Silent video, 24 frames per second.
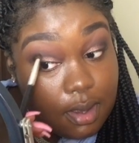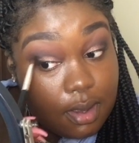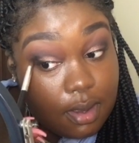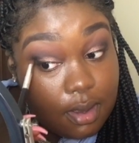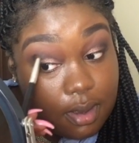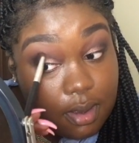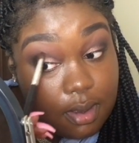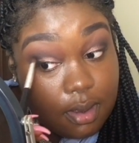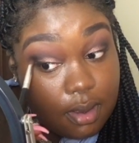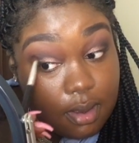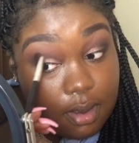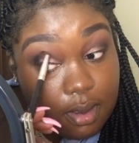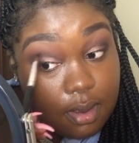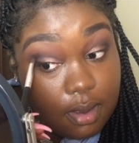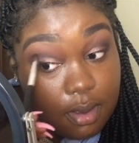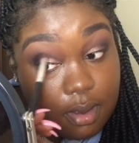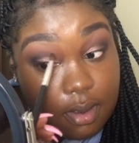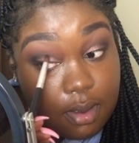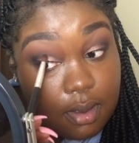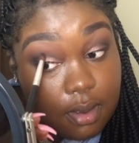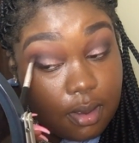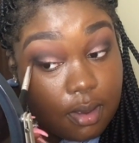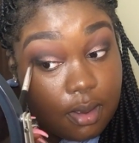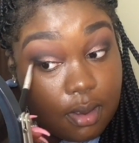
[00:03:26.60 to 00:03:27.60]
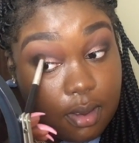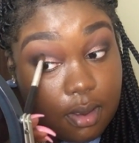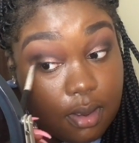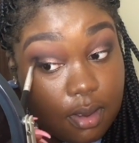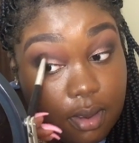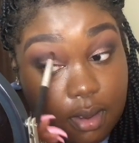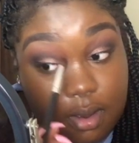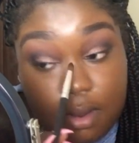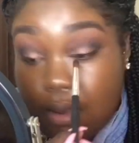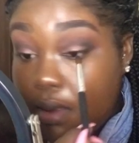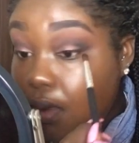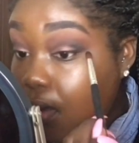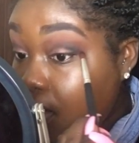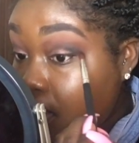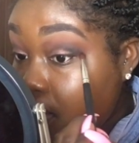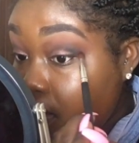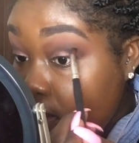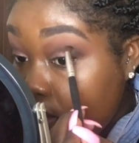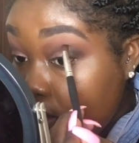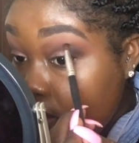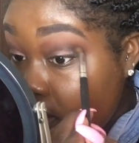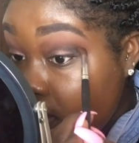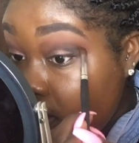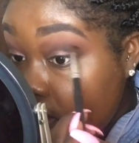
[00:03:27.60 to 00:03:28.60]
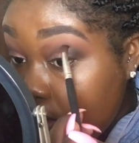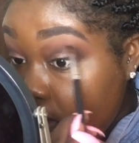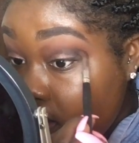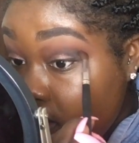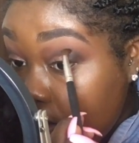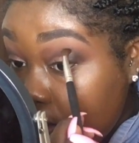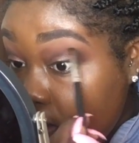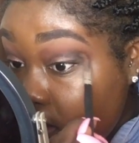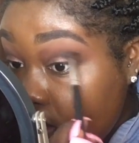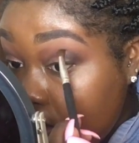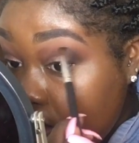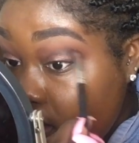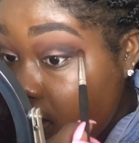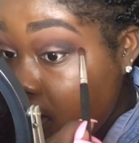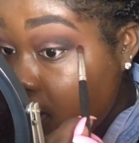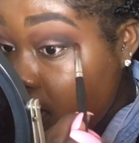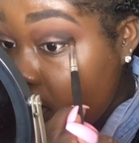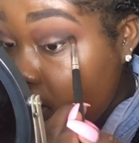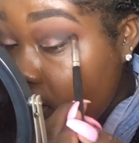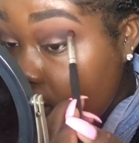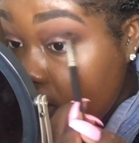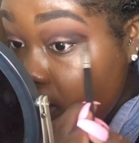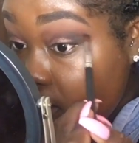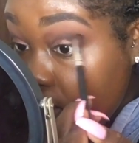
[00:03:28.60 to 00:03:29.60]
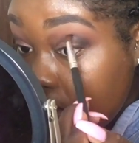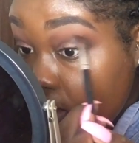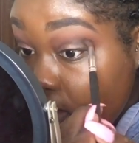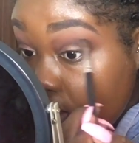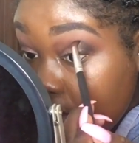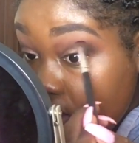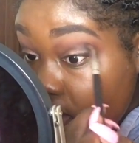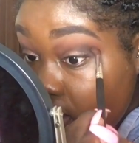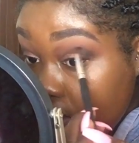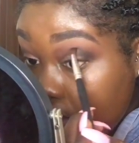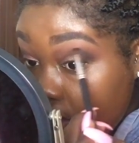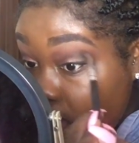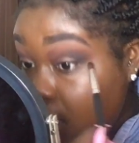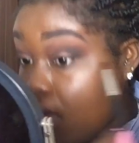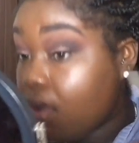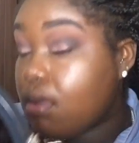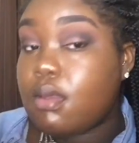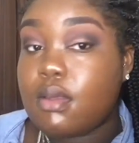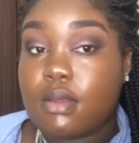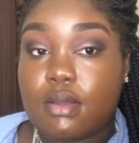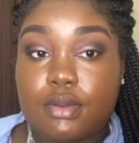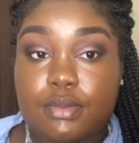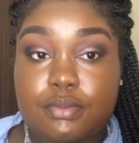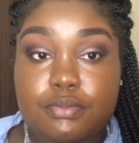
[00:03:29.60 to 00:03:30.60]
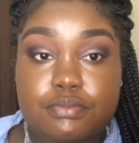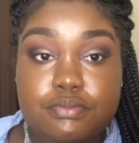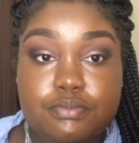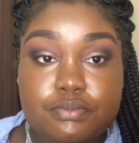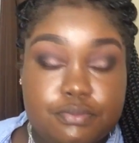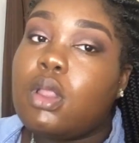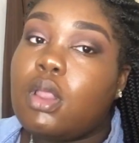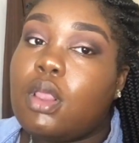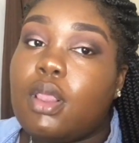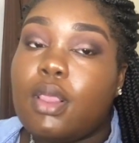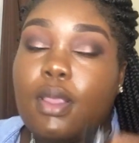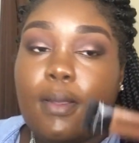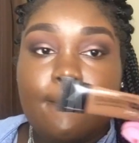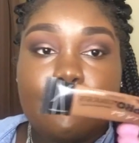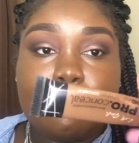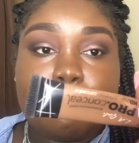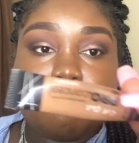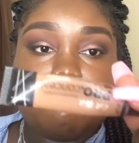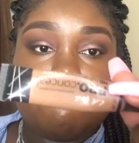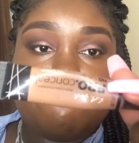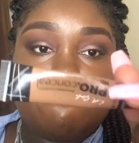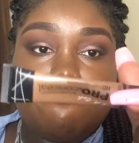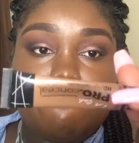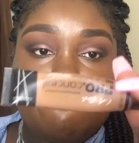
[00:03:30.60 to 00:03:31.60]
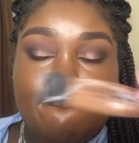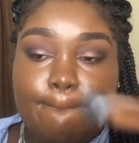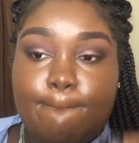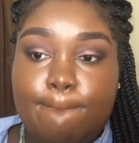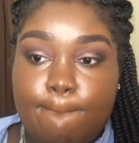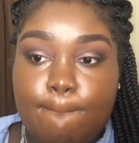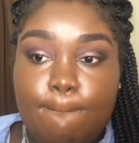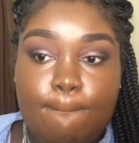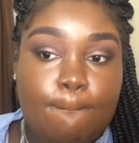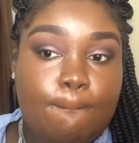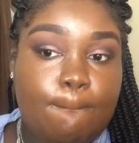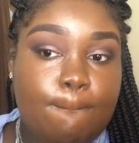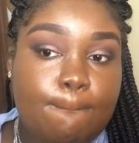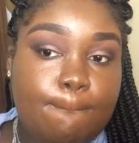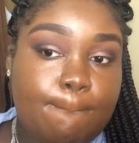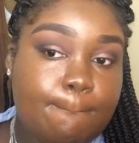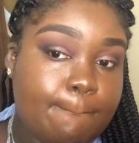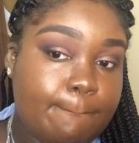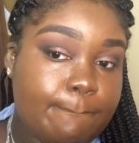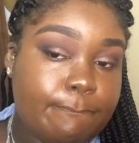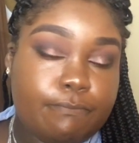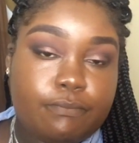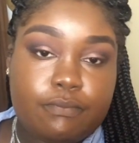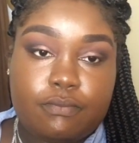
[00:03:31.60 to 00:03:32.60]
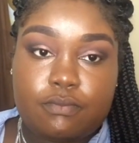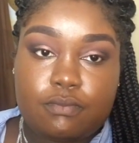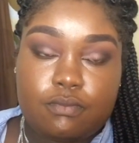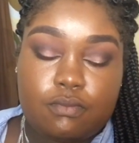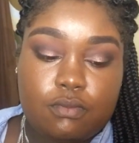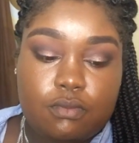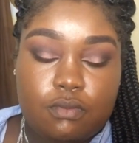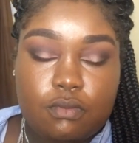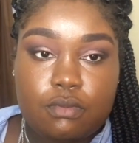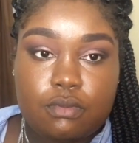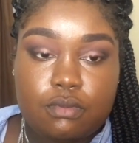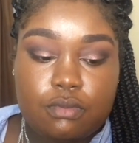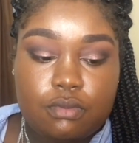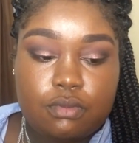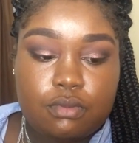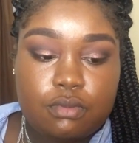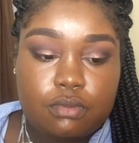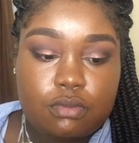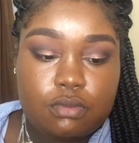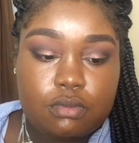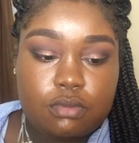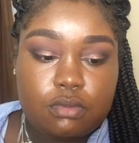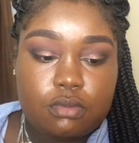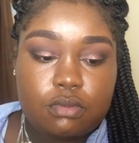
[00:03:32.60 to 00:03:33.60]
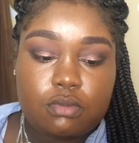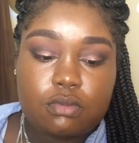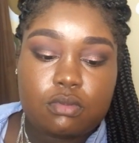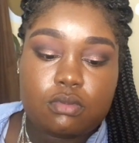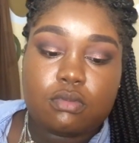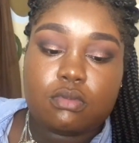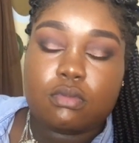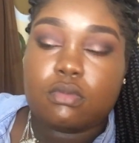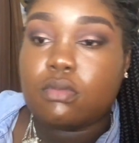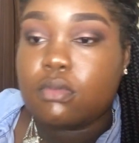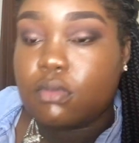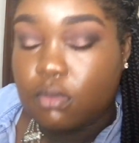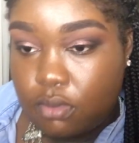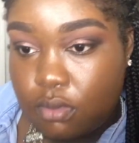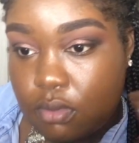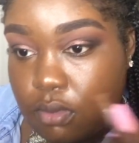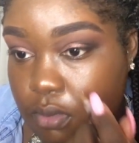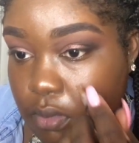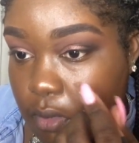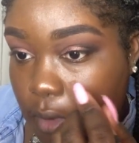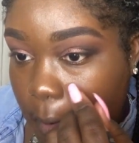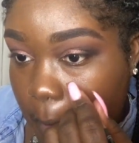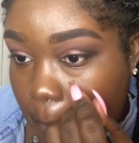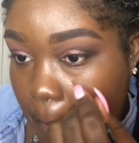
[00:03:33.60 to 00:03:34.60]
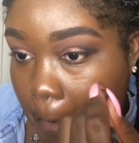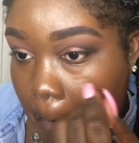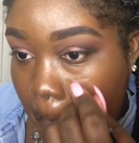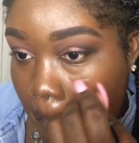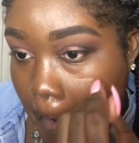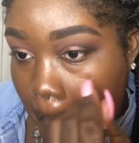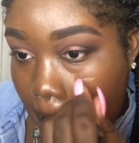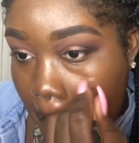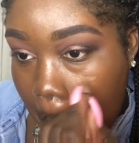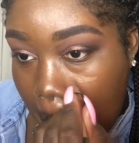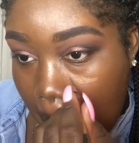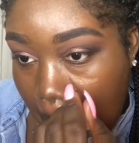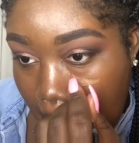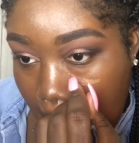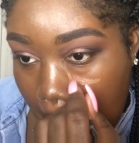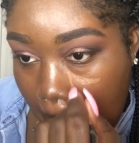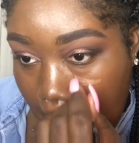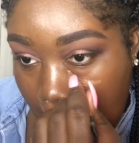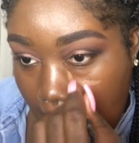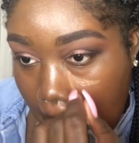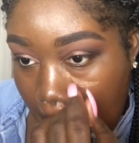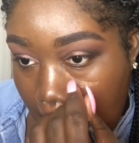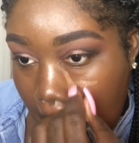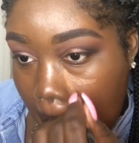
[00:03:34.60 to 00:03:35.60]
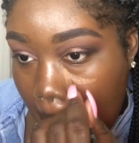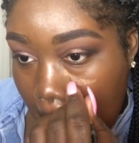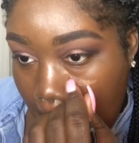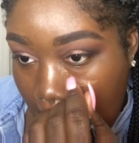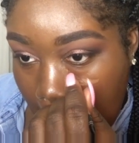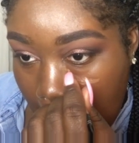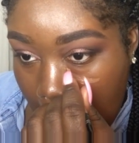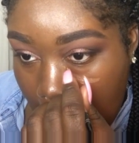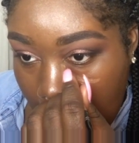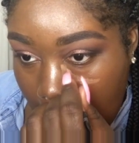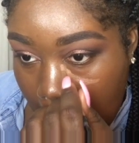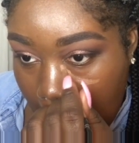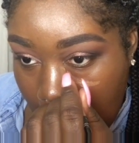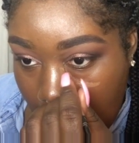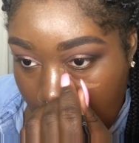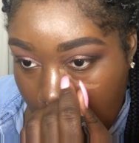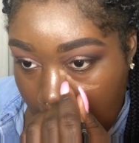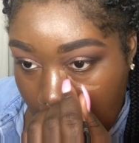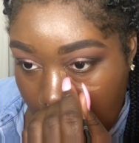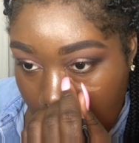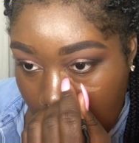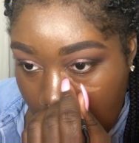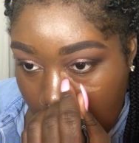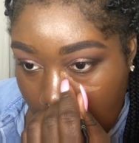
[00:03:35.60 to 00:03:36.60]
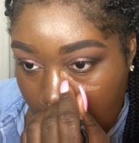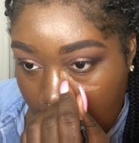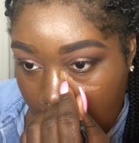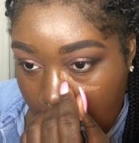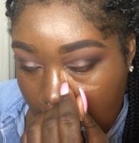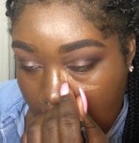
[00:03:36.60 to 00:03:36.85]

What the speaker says: blended, which I'm doing now. And now I'm going to just finish up my face. So I'm using my LA Girl Pro Concealer in the color Beautiful Bronze,